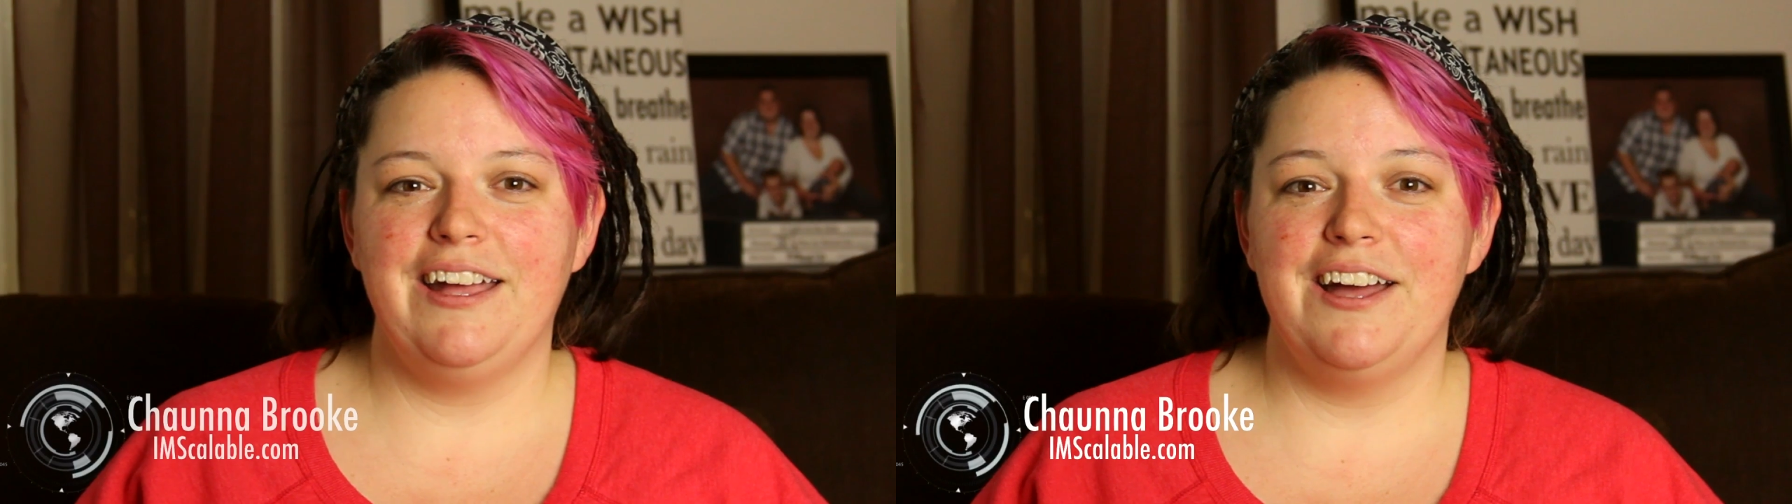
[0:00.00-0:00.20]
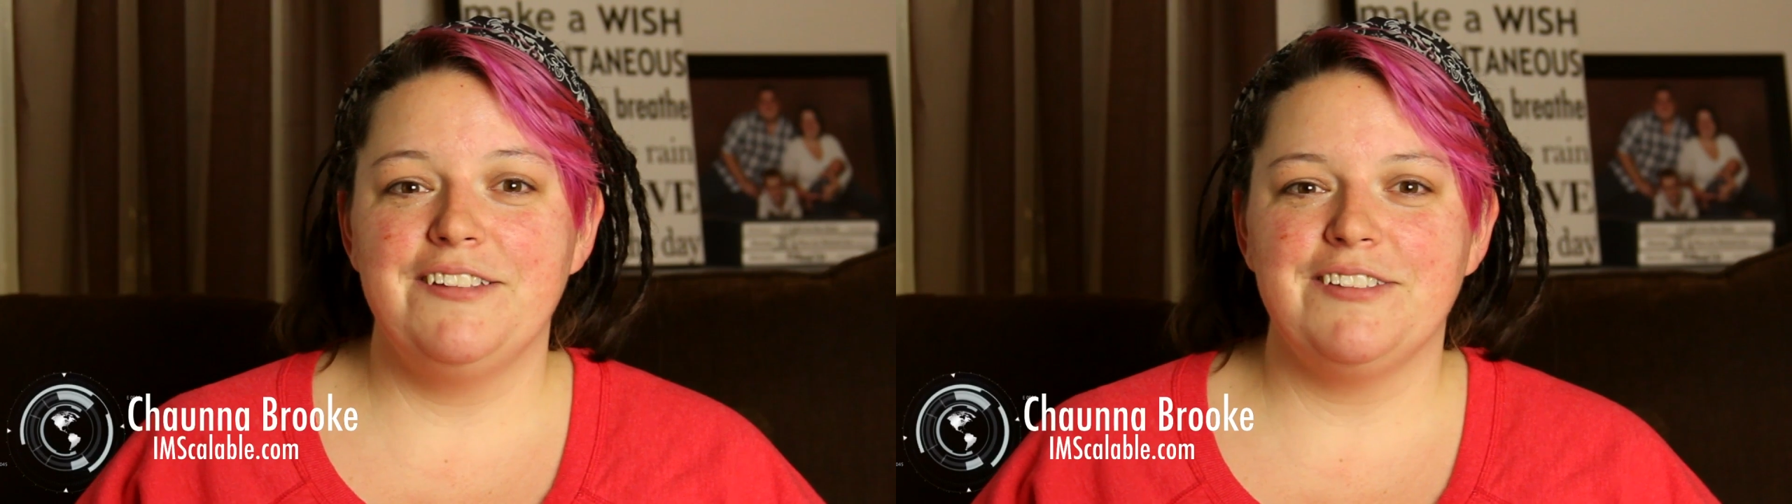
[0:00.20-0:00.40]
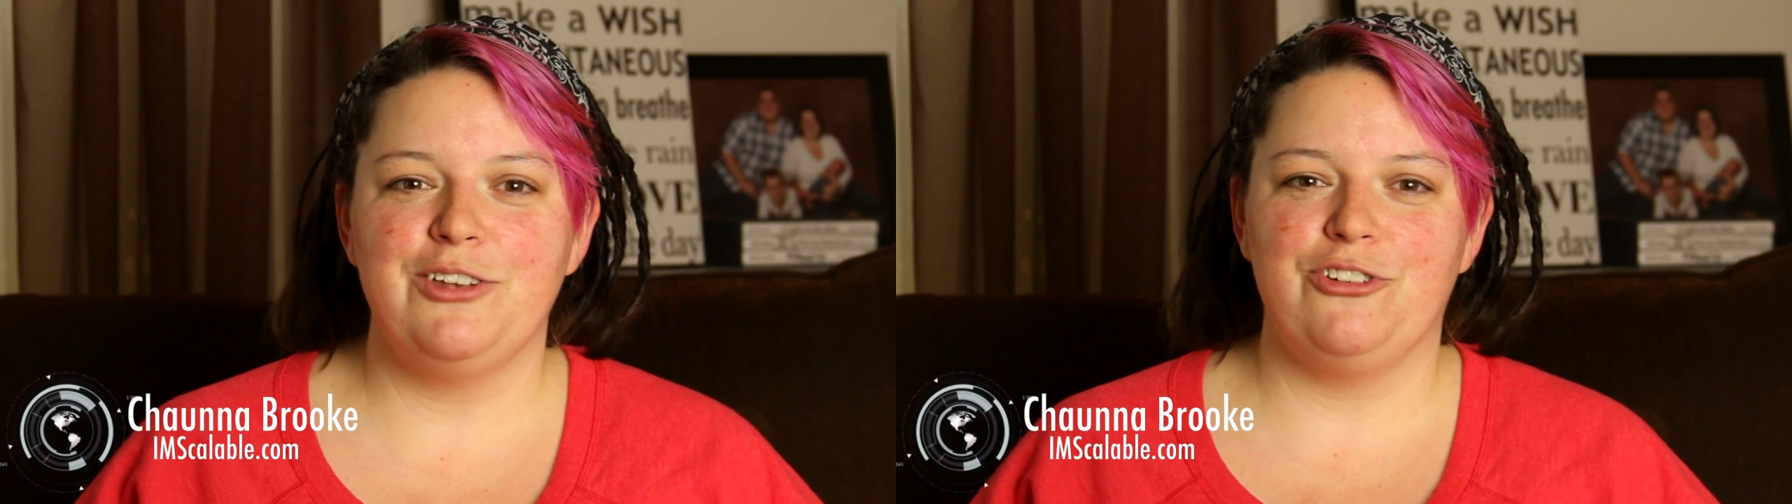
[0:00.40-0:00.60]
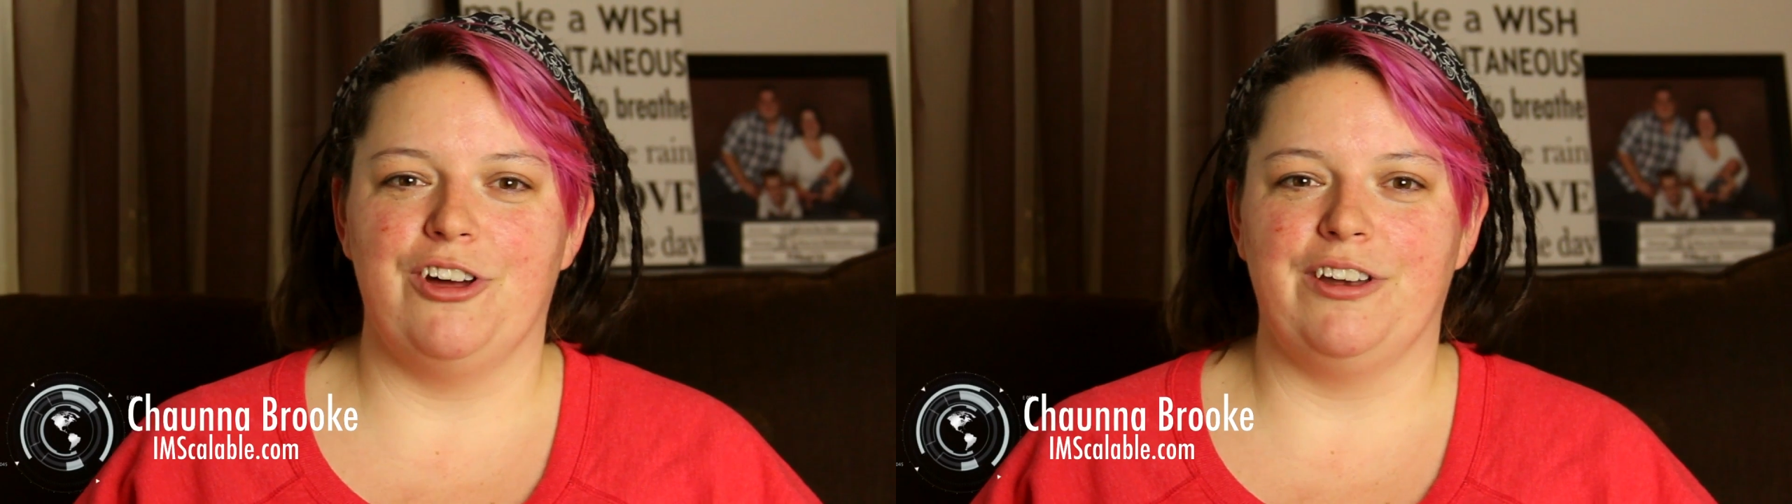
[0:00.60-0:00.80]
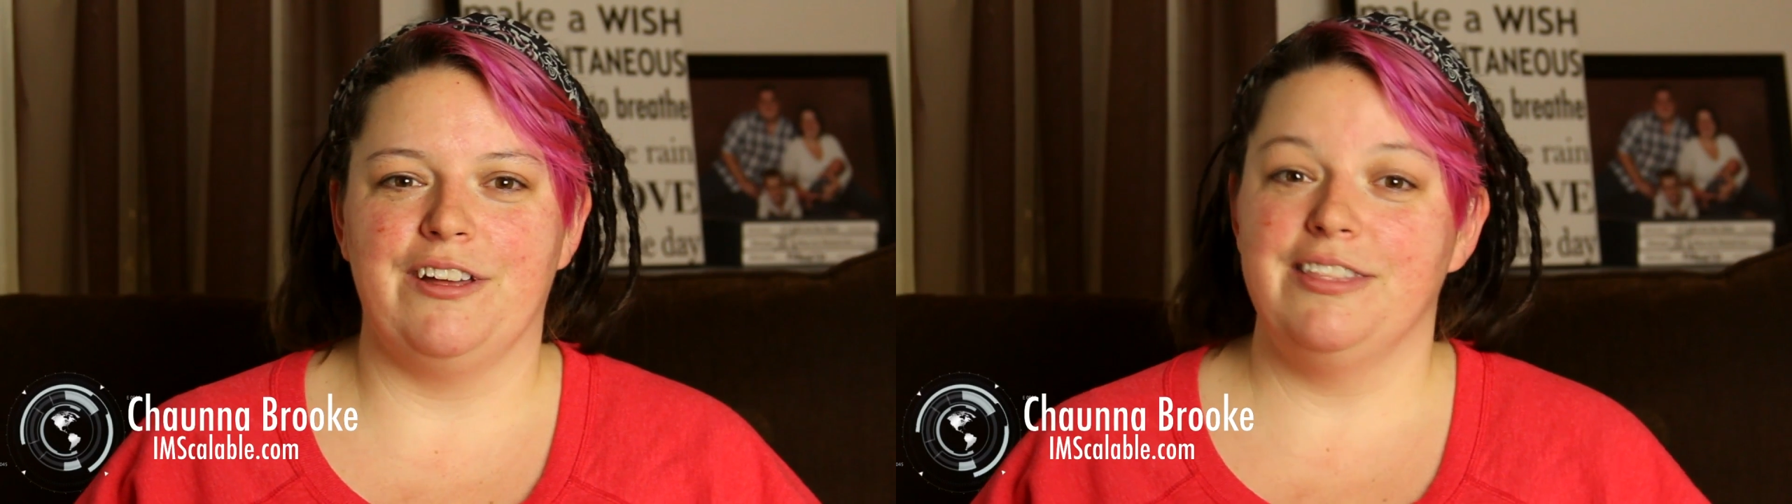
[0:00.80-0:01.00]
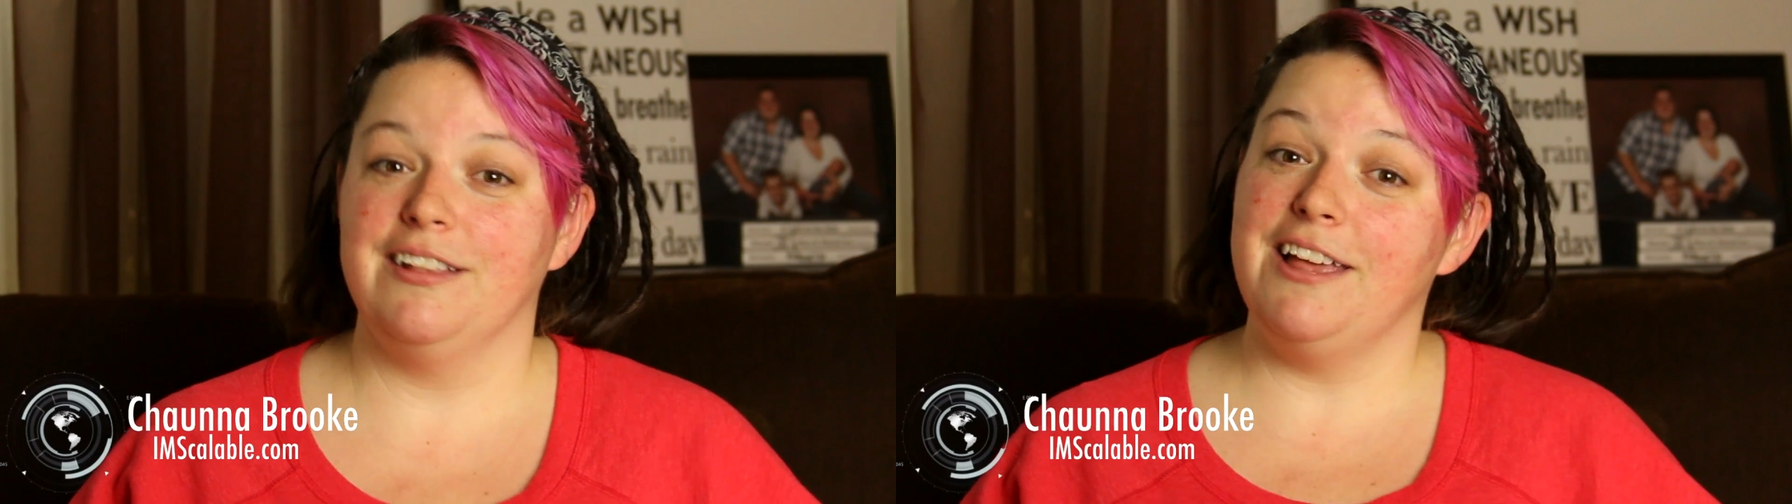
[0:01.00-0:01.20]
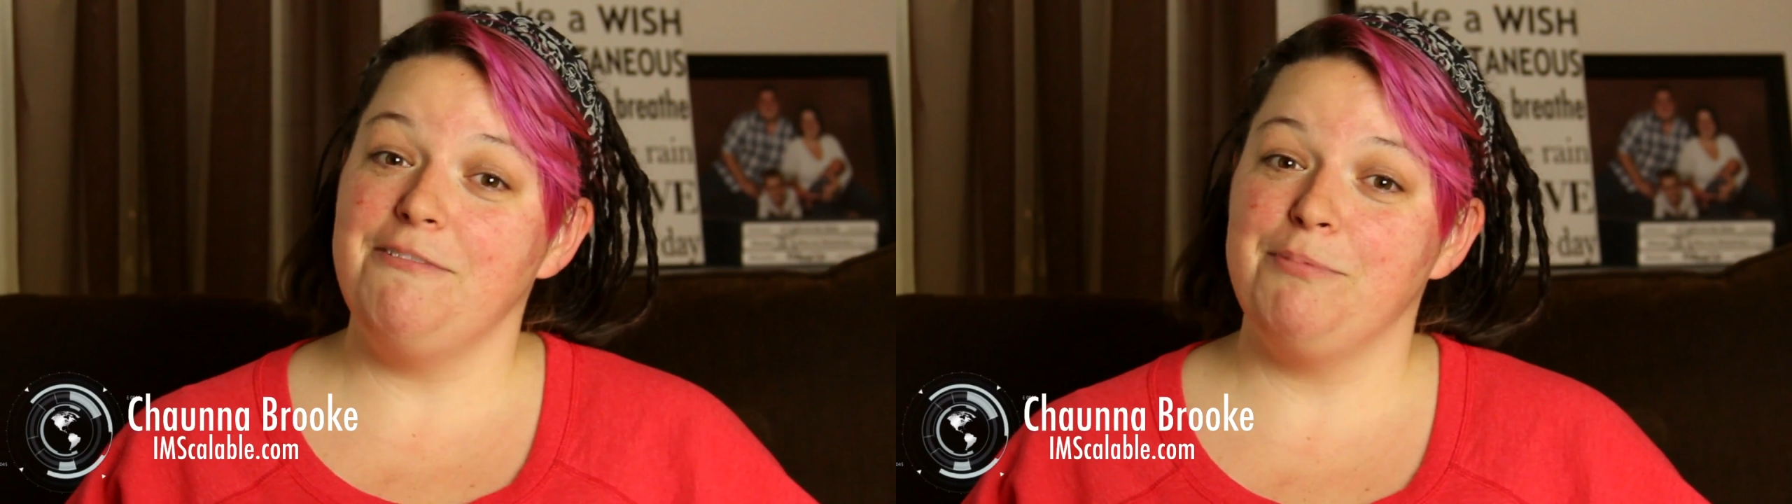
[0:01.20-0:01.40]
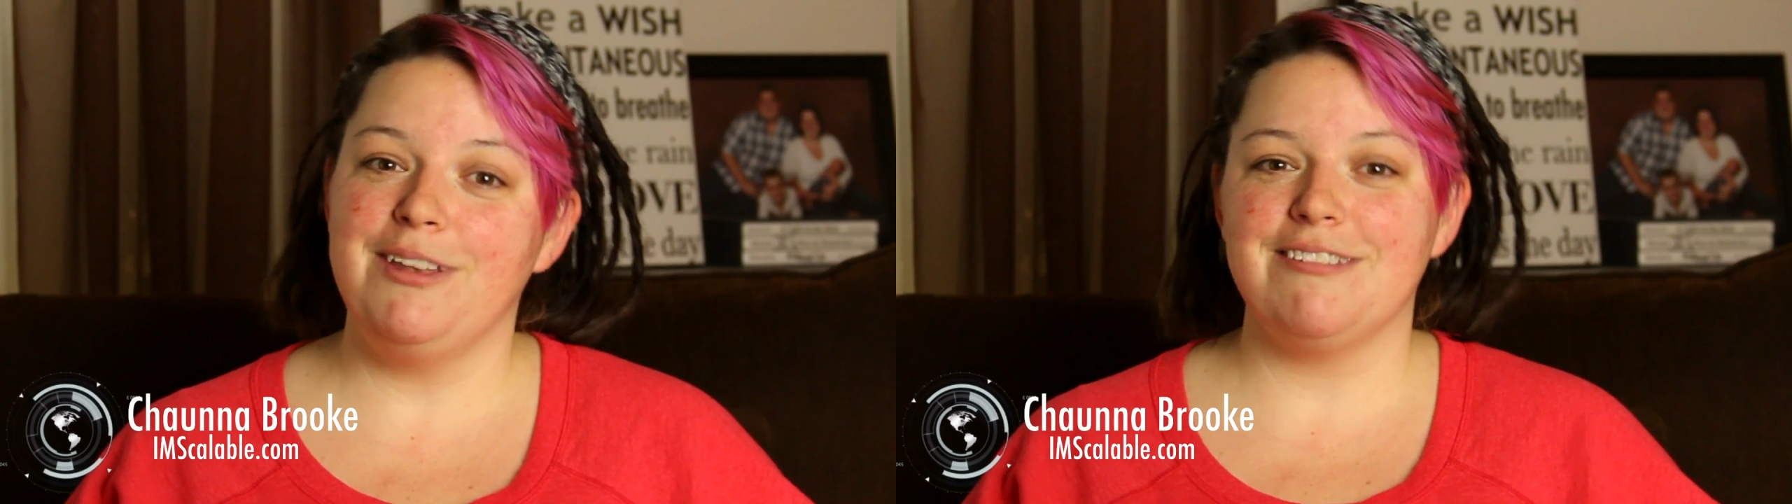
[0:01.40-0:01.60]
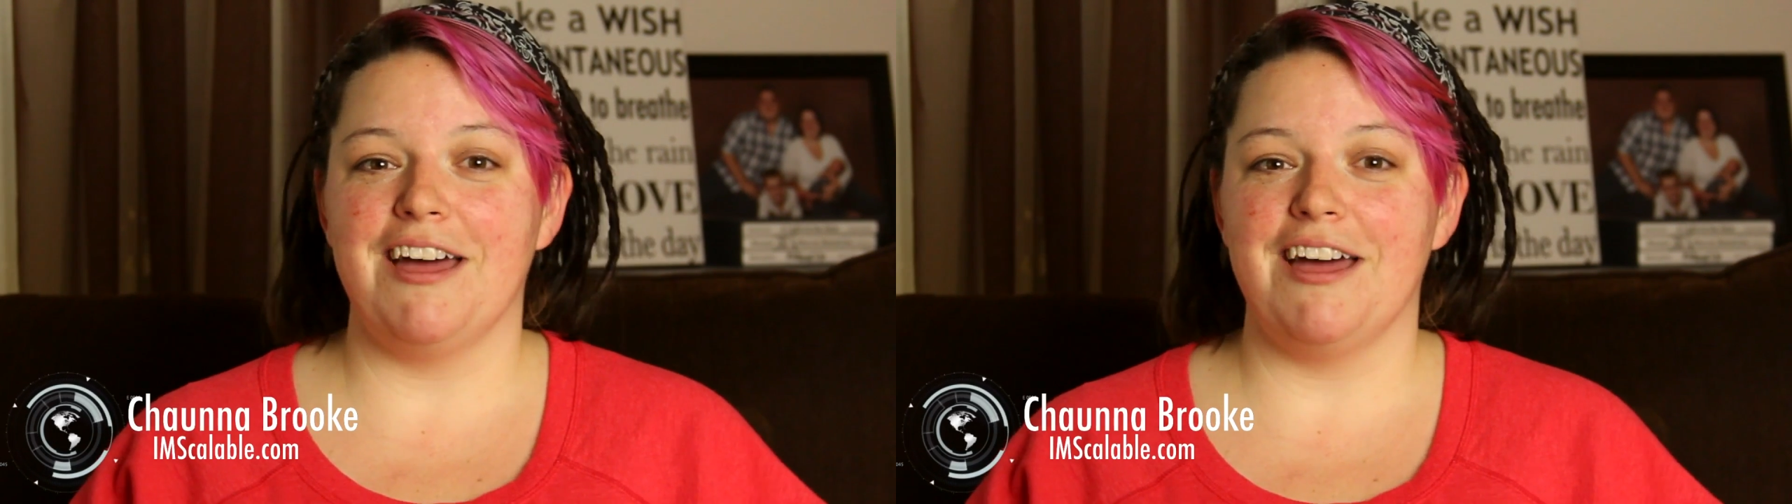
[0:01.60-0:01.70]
Hey guys, it's Shauna, the left brain